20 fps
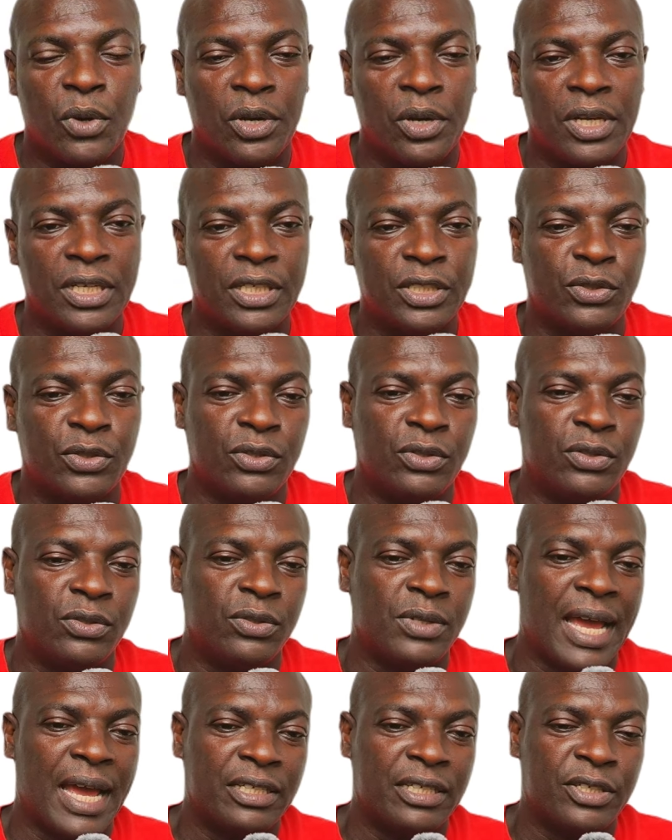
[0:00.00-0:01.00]
you need to
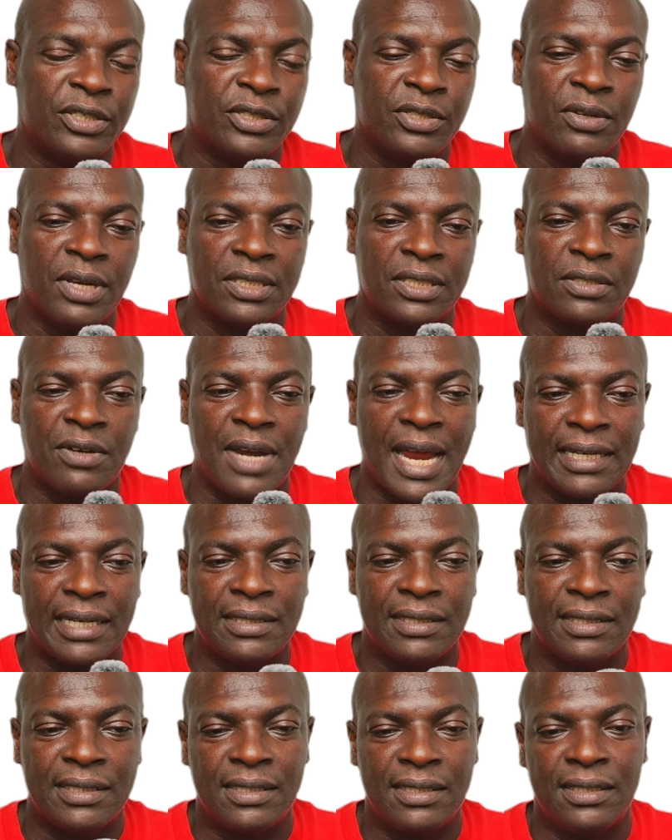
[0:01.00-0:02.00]
do now is just to
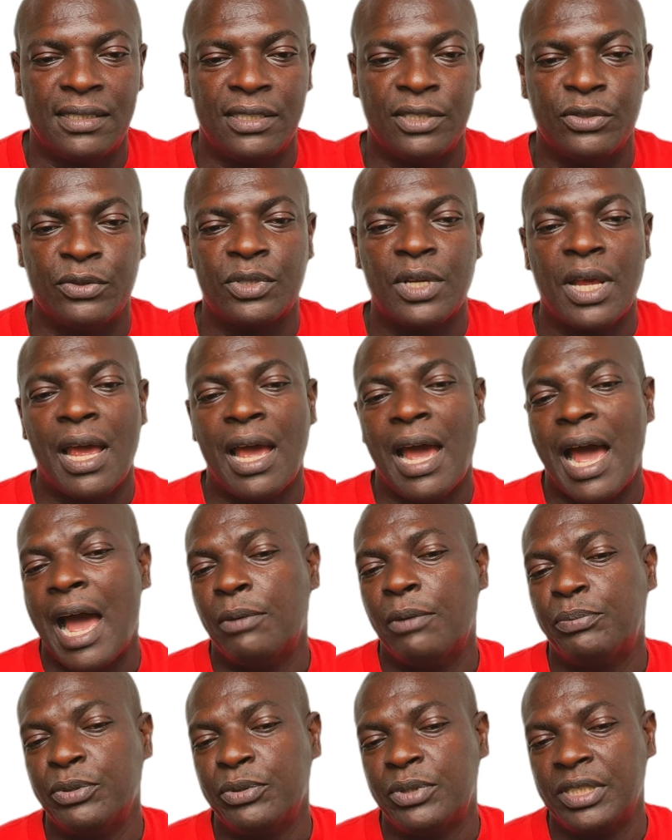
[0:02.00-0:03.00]
extract these details
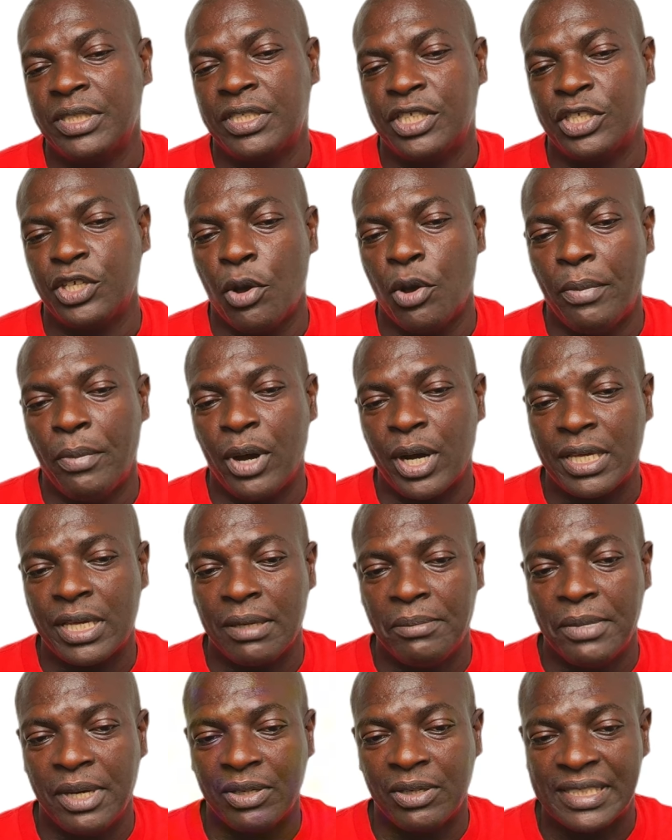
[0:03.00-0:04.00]
and put it in your bulk
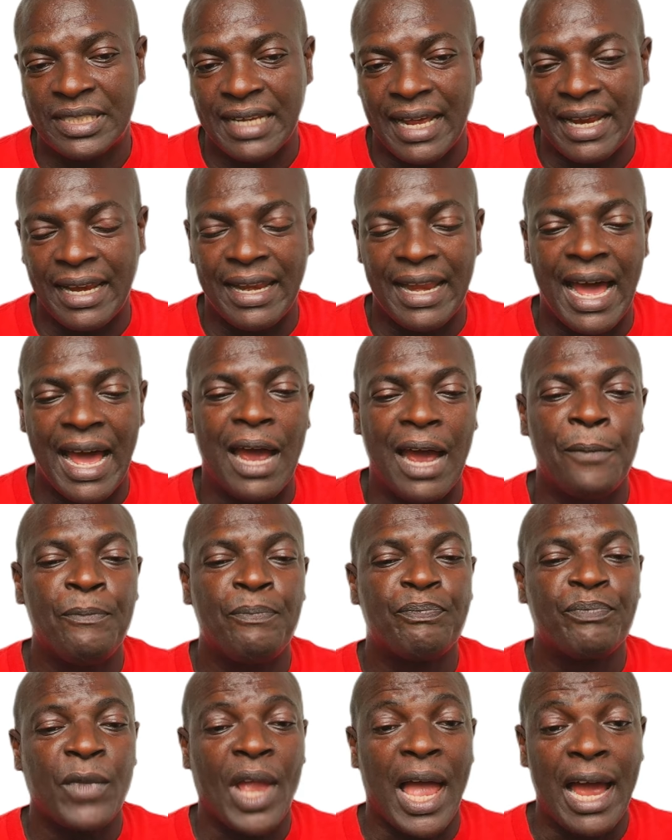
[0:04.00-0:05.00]
email sender
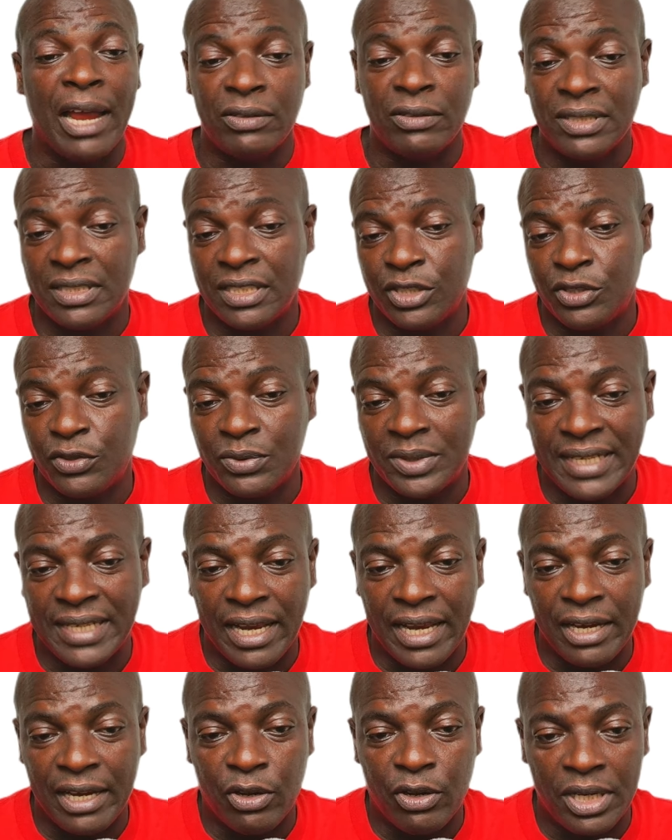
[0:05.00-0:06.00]
and use it to
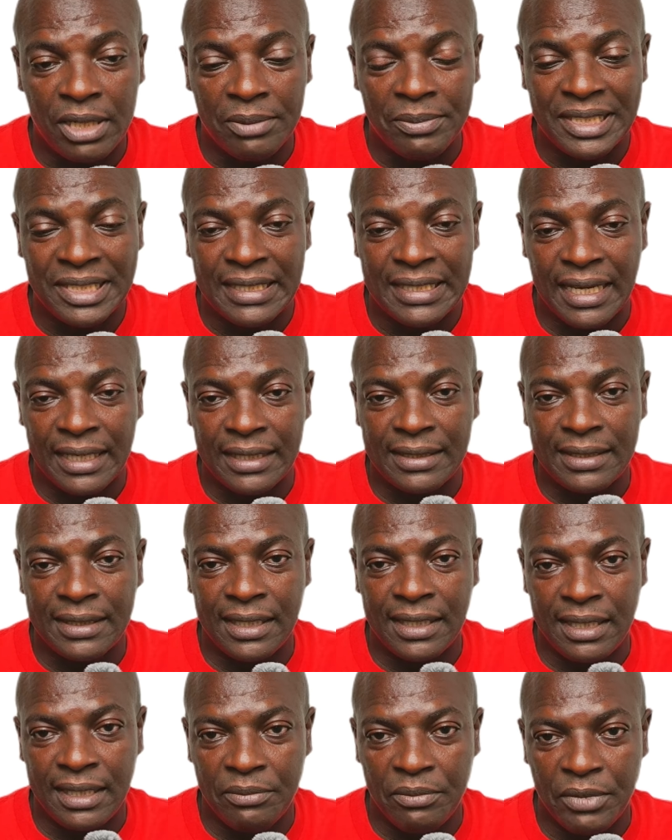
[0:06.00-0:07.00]
send unlimited
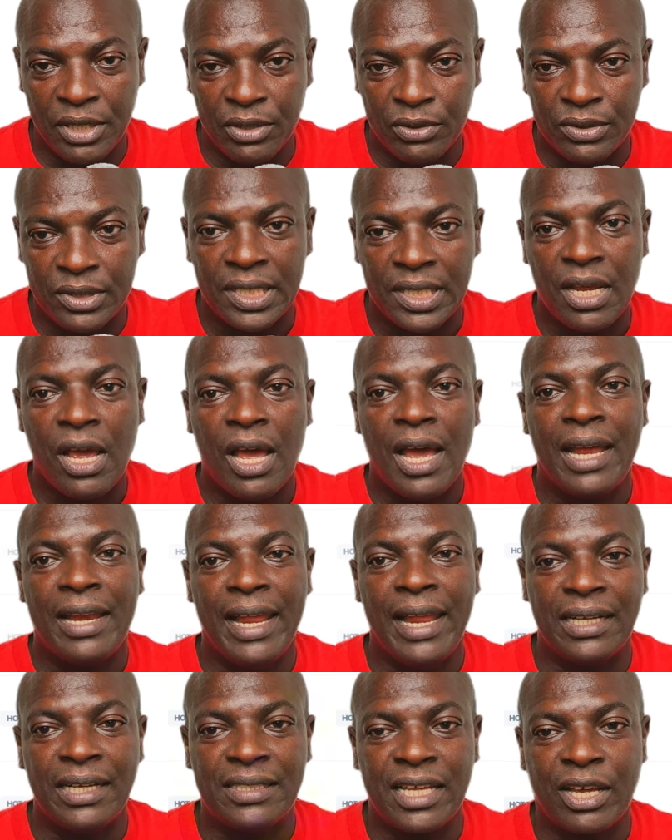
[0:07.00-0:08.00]
emails.
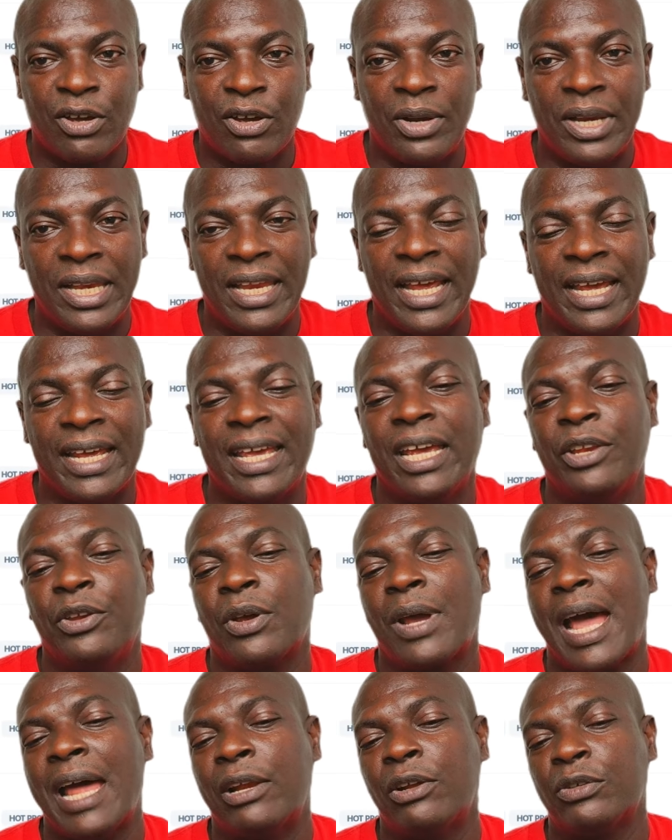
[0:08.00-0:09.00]
Then secondly, again,
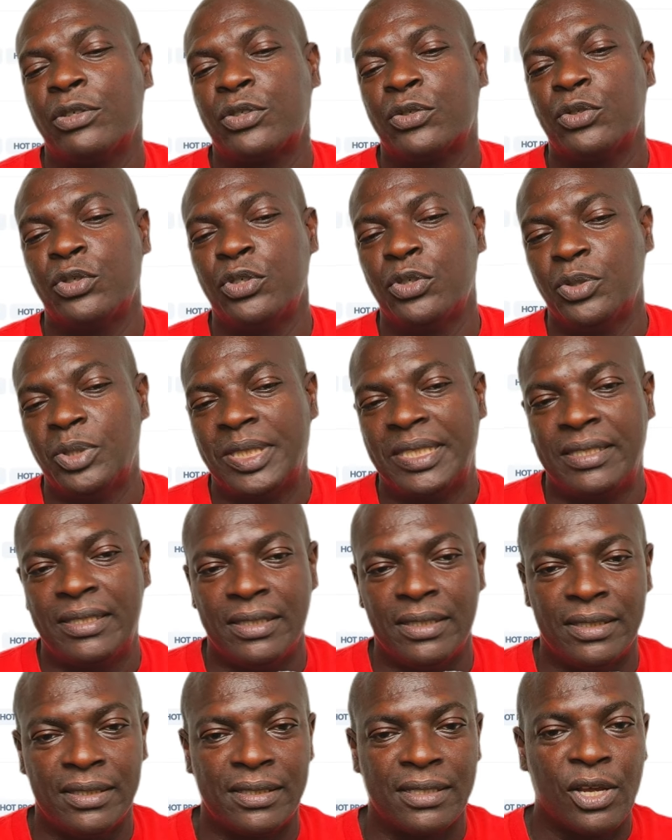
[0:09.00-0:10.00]
you can also use
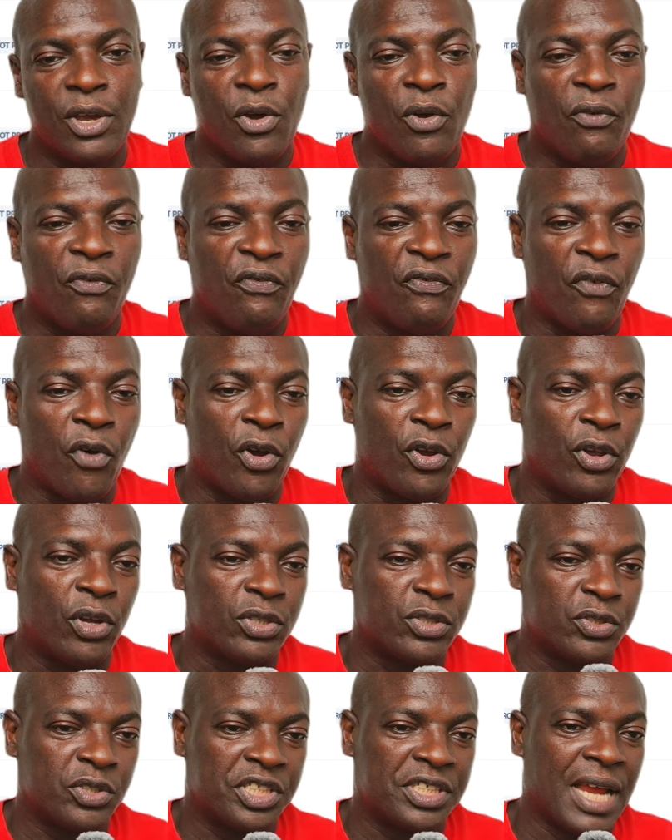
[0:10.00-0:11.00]
this for
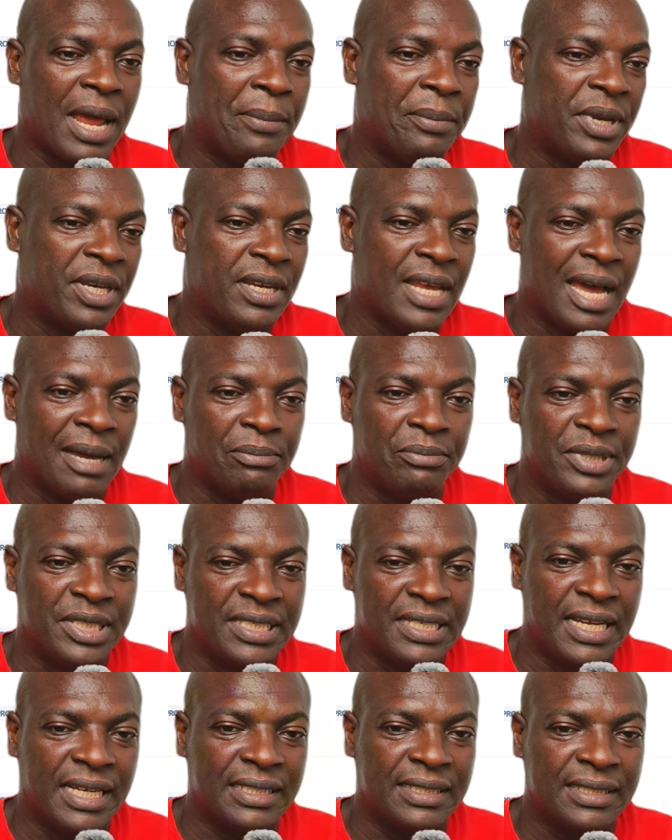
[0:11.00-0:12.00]
your social media
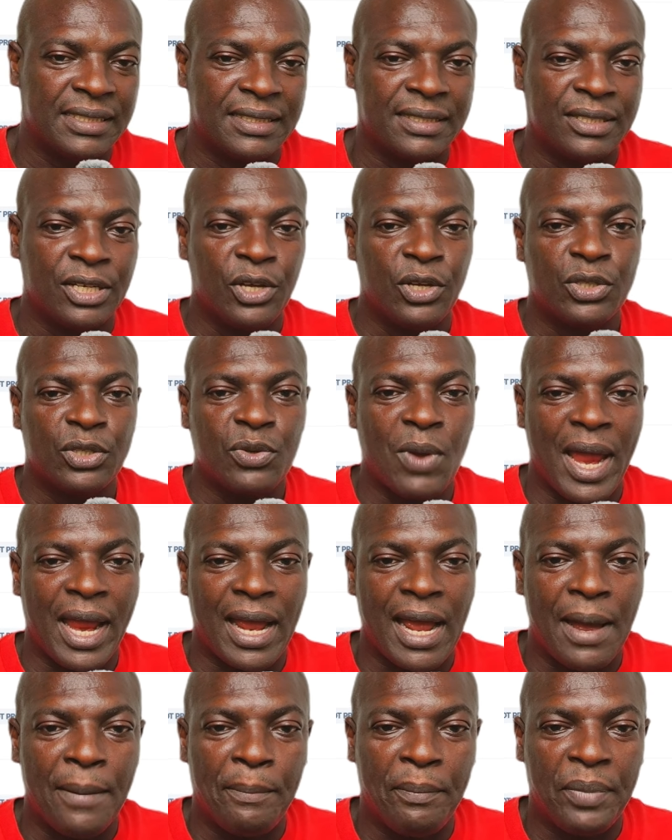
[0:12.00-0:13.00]
businesses. So I
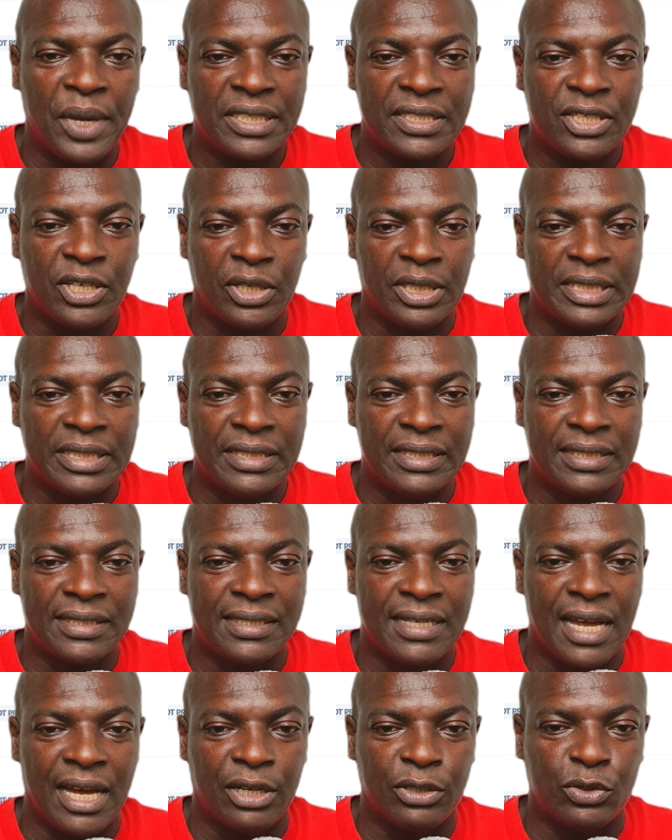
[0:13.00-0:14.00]
can paste all
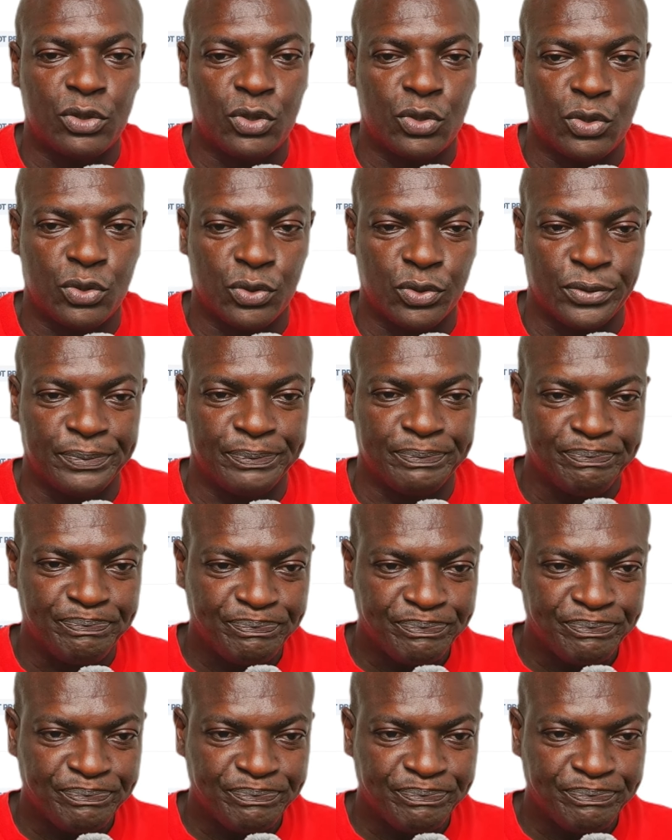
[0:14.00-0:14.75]
this now to,